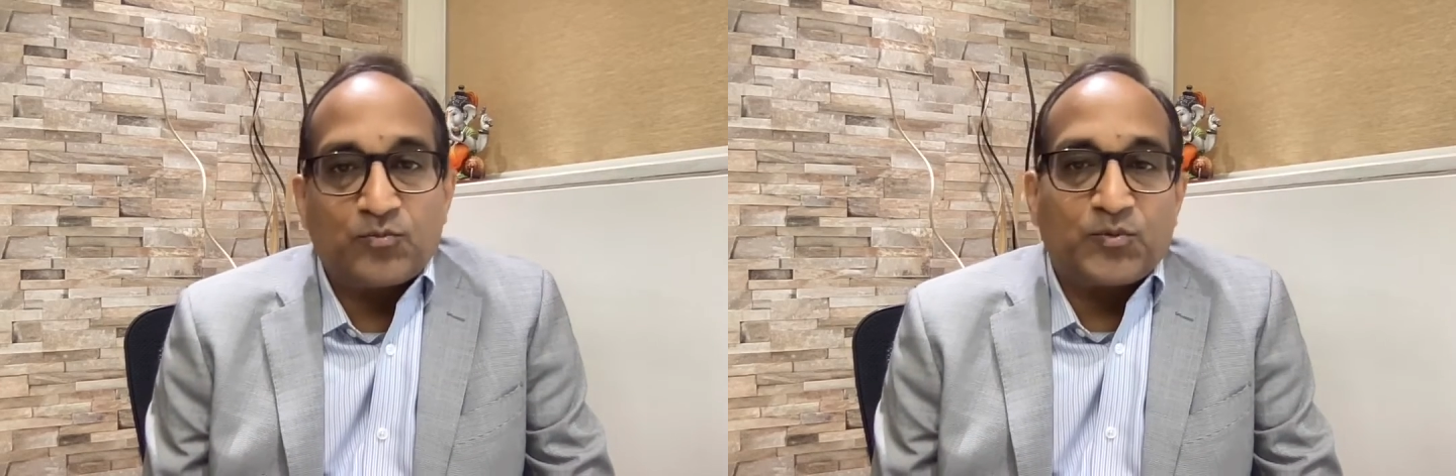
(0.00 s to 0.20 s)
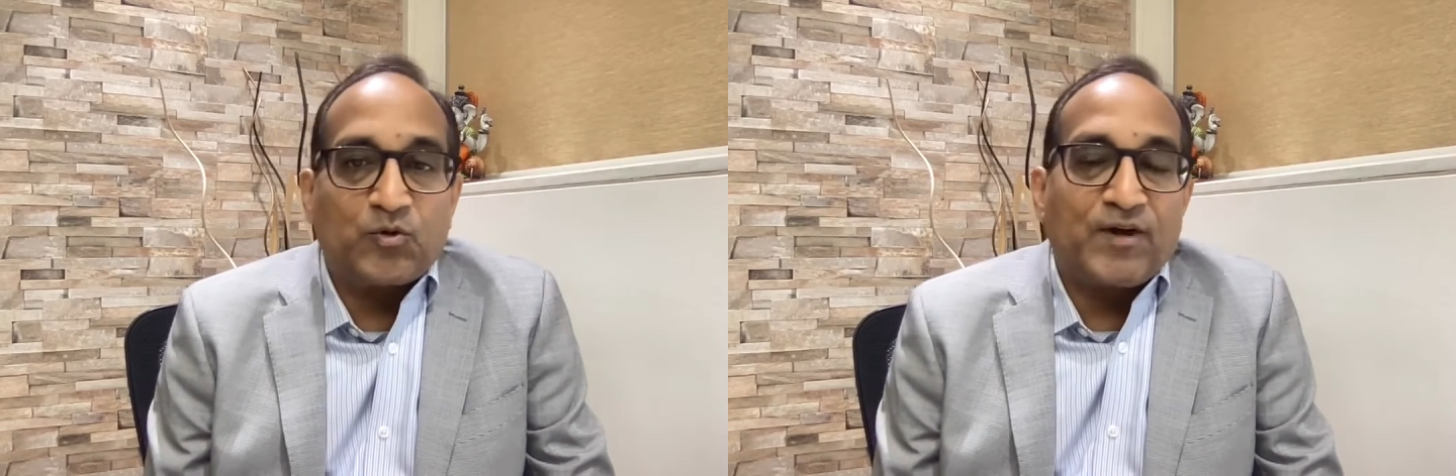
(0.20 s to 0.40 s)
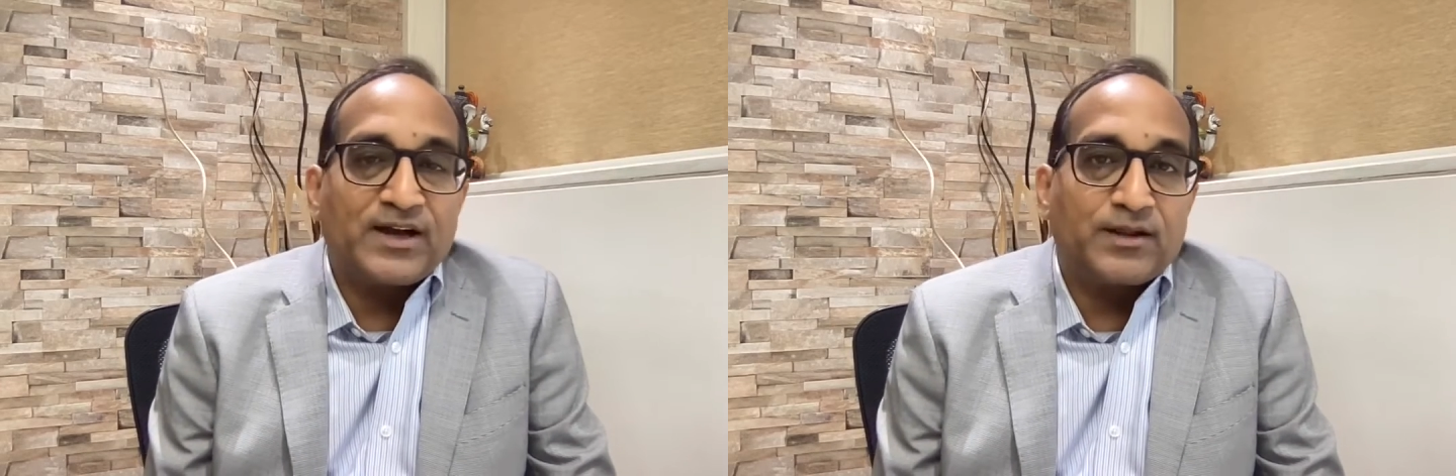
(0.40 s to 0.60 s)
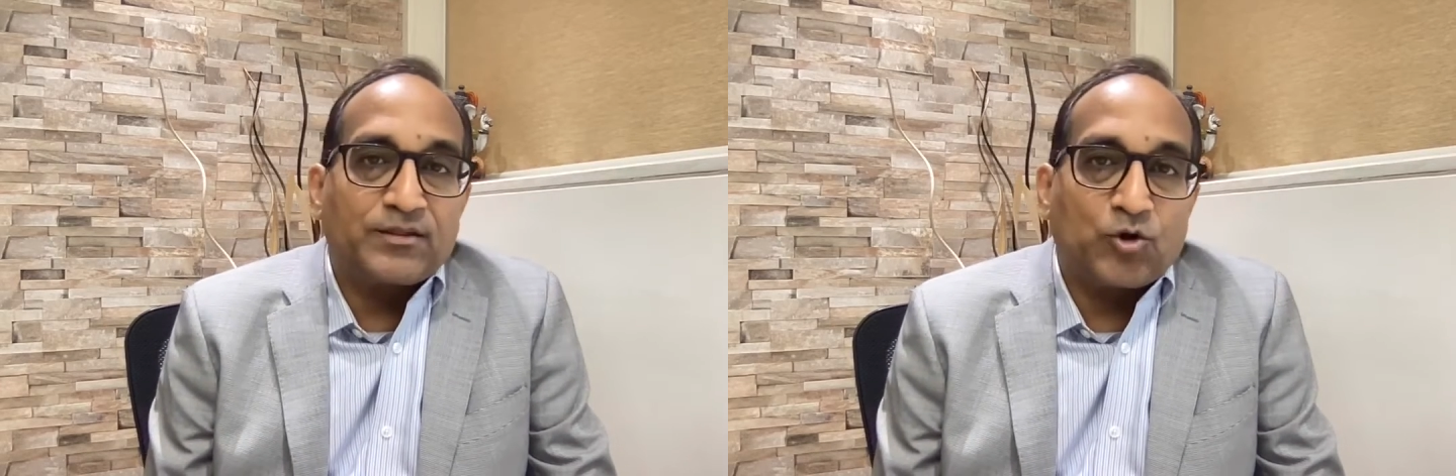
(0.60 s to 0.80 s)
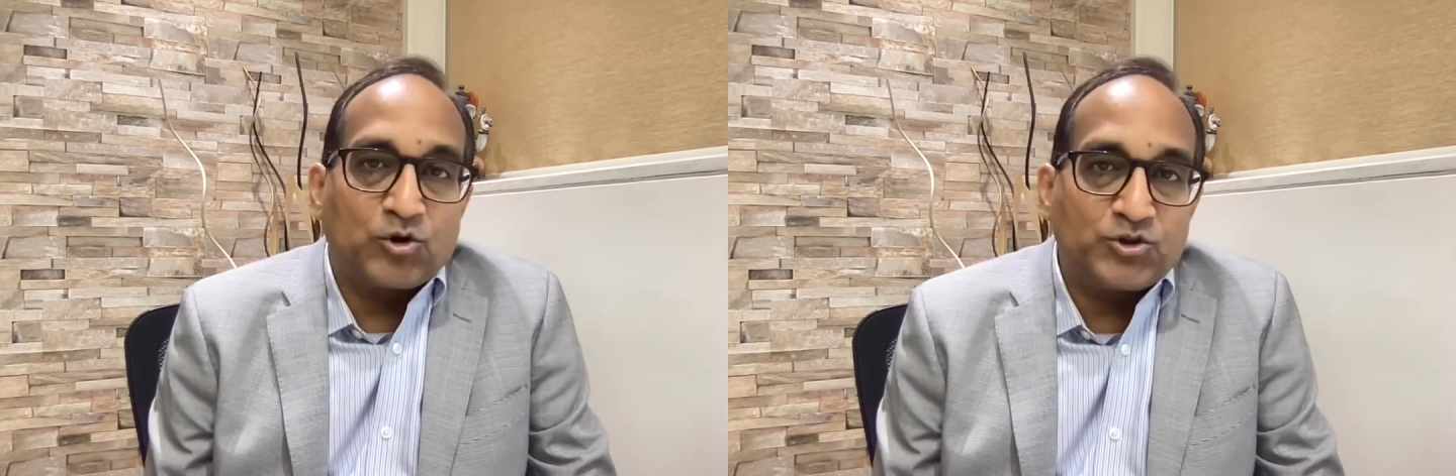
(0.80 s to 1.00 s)
provide a
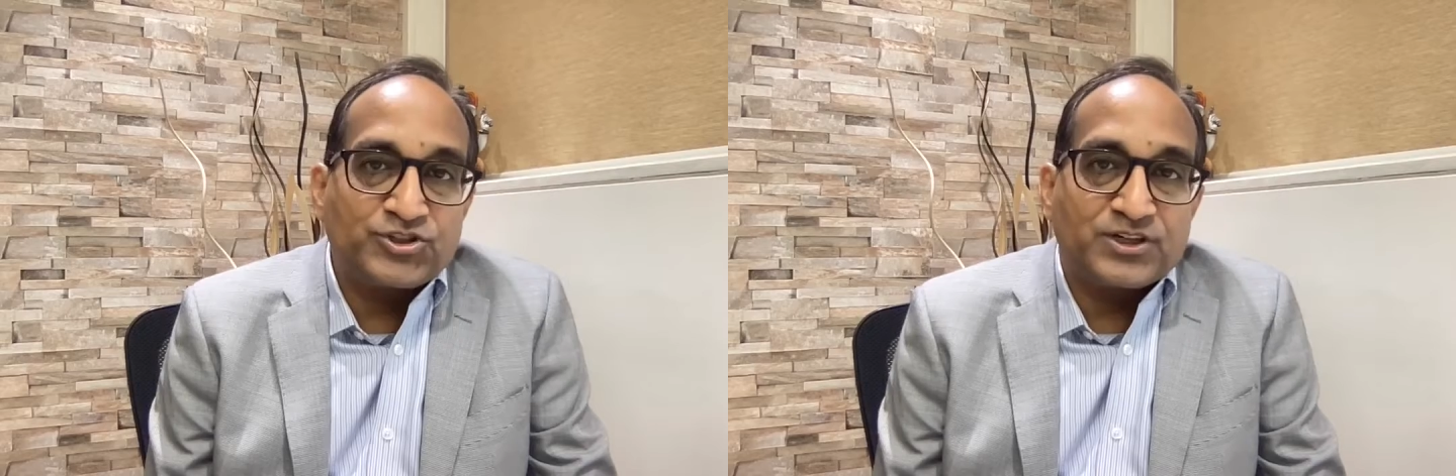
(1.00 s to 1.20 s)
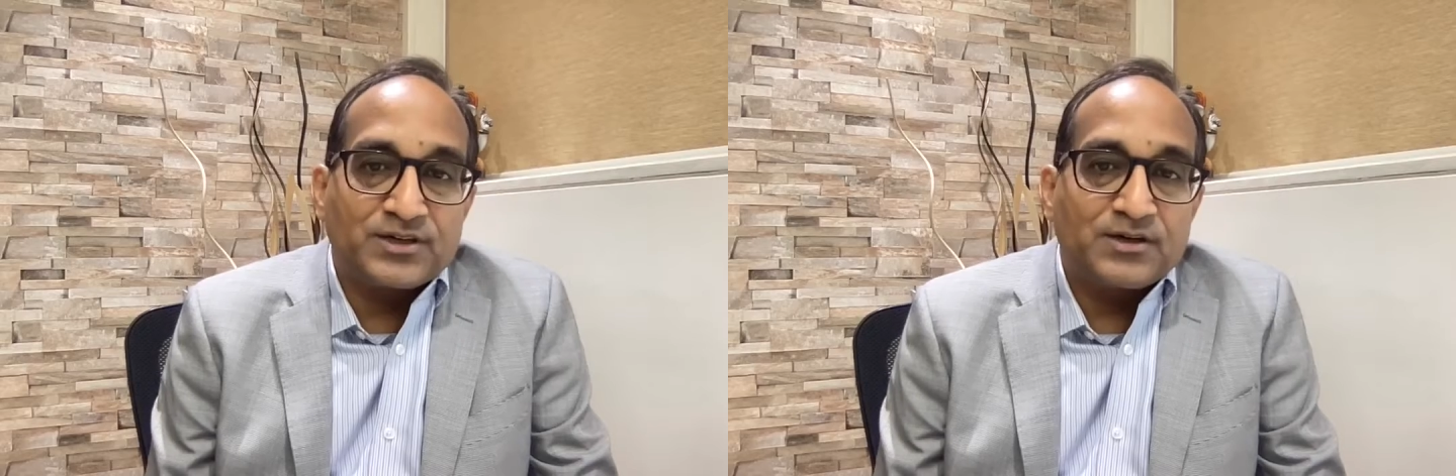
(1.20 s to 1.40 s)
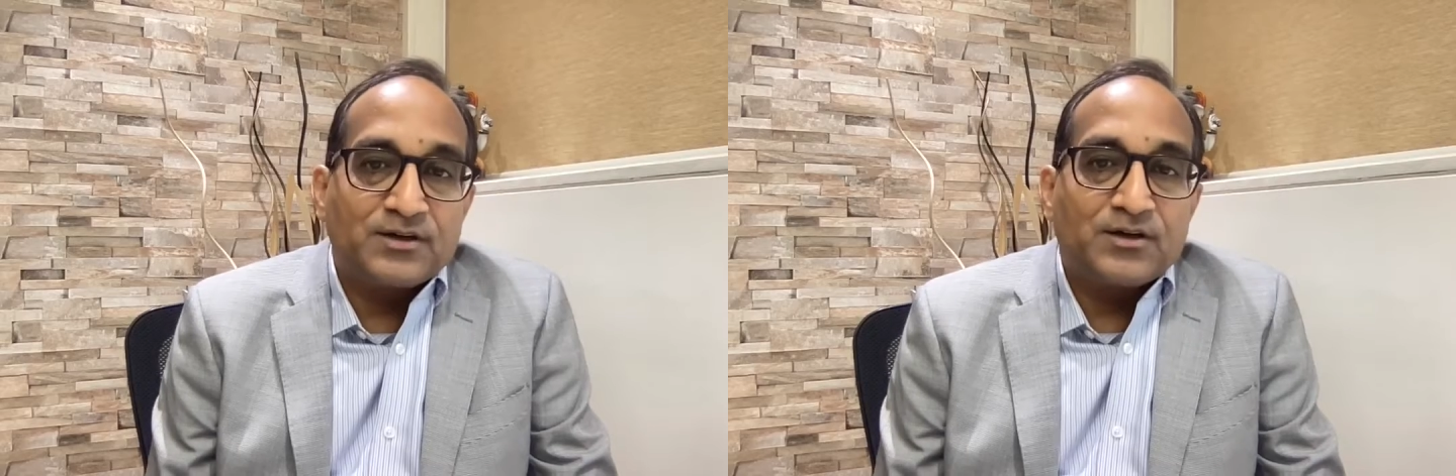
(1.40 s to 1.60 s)
solution